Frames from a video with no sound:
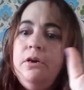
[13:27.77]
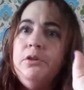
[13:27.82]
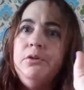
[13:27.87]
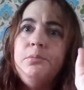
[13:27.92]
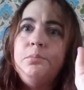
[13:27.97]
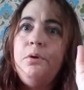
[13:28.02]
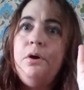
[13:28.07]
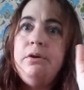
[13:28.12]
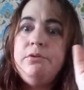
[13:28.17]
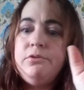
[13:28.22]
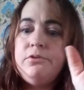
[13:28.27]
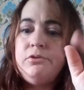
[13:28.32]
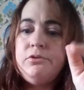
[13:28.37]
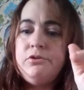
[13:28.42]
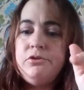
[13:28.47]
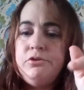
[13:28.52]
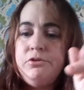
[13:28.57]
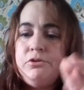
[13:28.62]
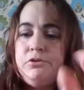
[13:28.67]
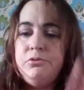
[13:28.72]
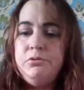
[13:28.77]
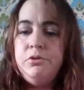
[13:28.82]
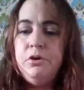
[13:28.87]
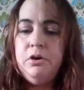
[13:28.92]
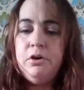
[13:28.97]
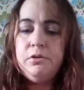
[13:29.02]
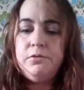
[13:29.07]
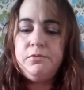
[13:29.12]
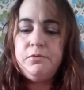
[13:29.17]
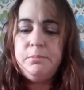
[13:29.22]
other bronzers are just too
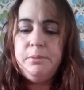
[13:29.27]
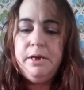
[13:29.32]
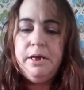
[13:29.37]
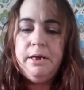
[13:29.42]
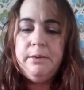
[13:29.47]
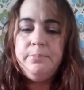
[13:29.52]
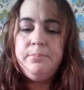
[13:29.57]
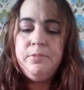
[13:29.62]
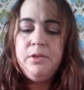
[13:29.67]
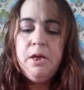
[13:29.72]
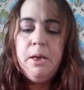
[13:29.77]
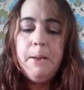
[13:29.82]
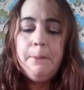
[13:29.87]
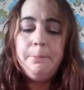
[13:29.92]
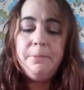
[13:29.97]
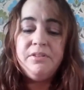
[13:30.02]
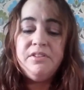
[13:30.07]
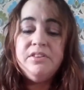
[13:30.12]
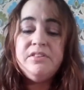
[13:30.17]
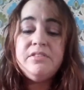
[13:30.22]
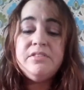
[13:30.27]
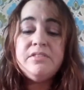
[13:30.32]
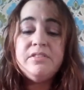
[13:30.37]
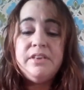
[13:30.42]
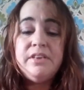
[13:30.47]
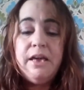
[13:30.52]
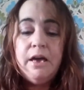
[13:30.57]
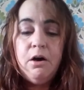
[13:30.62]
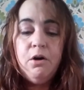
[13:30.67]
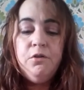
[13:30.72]
dark for me. But this is
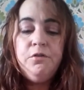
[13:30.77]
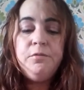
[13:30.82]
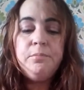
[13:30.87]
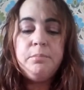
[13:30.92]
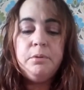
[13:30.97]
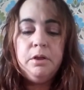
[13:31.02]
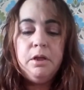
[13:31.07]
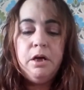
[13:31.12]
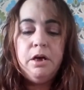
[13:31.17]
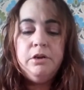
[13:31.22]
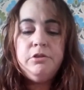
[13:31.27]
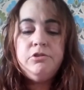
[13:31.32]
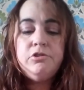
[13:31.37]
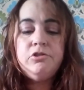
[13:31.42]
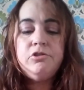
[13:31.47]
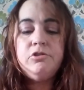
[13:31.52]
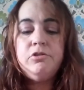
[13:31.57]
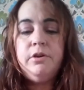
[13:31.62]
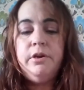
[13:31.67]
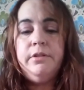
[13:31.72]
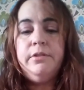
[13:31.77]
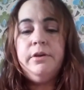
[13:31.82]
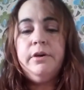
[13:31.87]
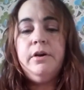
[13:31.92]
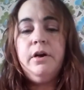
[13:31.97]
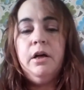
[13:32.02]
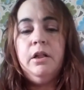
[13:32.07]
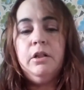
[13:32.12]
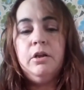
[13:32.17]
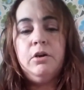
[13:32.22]
the e.l.f. blush in the
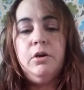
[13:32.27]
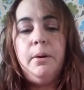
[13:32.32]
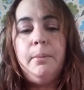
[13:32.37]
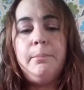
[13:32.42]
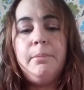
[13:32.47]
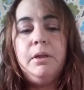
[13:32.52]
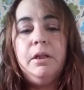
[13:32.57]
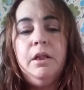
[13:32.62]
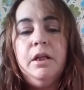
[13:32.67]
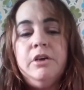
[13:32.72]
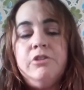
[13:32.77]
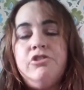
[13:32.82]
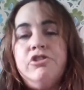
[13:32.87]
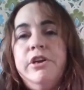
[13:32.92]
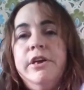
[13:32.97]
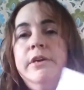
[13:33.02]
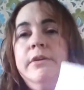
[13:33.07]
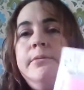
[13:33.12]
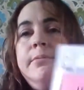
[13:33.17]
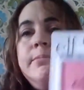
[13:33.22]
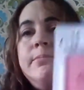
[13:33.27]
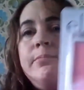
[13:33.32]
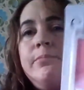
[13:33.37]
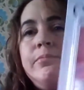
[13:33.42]
color Blushing.